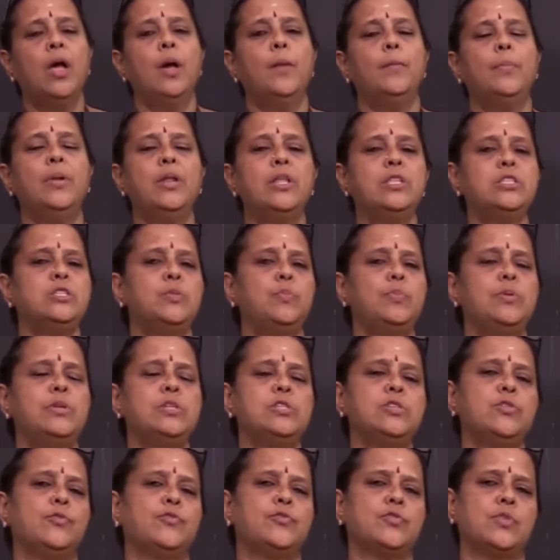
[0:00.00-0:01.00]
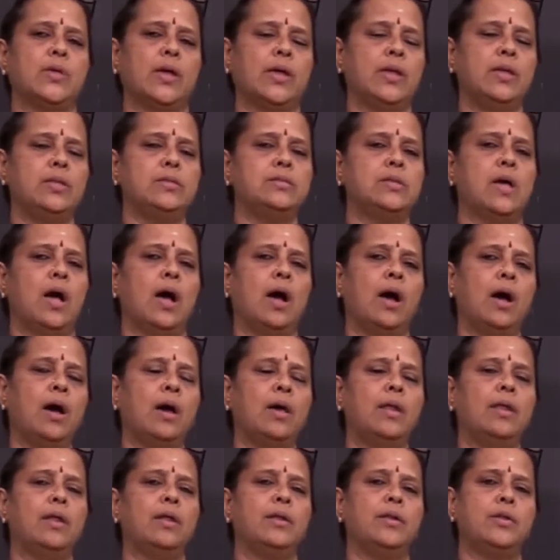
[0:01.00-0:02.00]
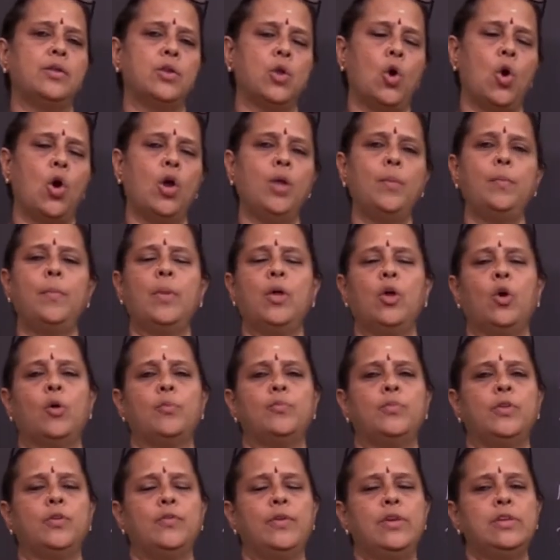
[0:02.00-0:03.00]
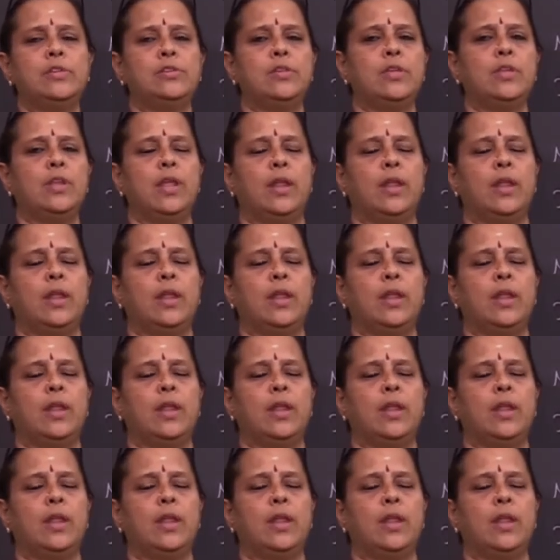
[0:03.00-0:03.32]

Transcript: Principles of science are drawn by observation,